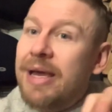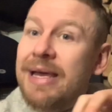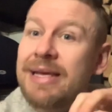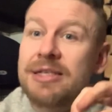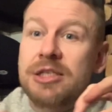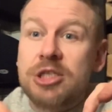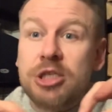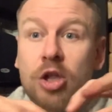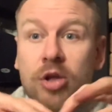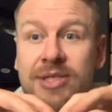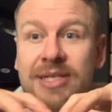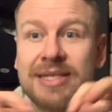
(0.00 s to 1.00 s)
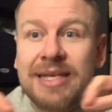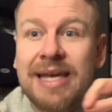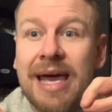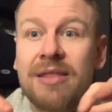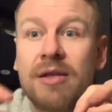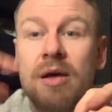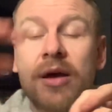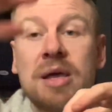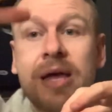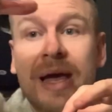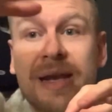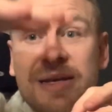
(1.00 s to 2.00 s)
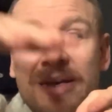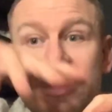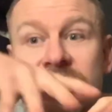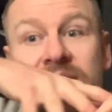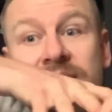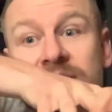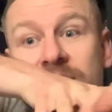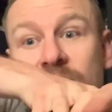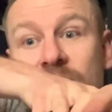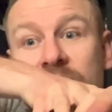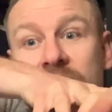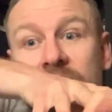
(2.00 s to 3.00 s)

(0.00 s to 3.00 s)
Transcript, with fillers: is slotted together and ninjutsu